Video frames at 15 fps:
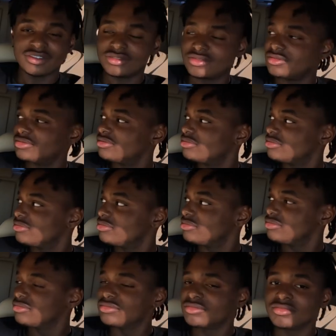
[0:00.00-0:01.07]

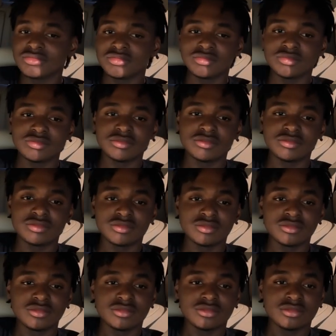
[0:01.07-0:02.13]

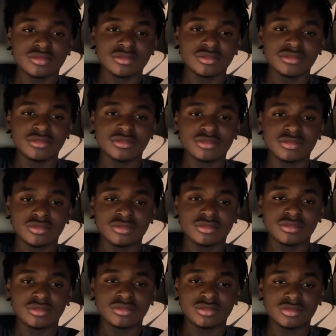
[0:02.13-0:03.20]

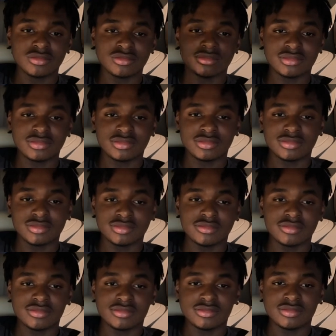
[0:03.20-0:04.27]

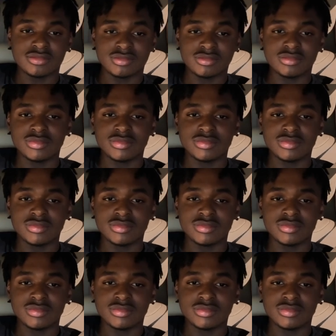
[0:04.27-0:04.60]
(silent)